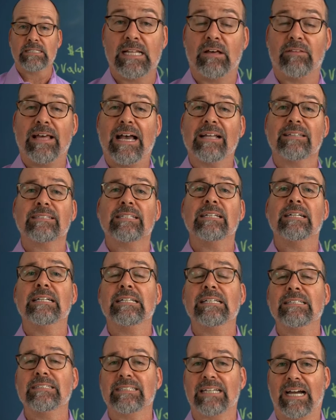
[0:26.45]
Now that's in
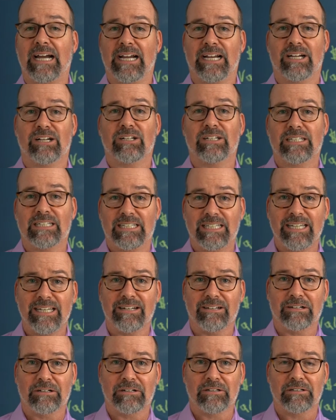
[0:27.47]
an entire
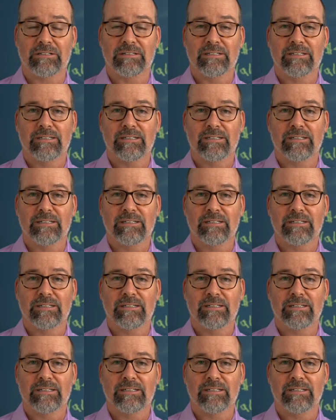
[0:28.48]
year.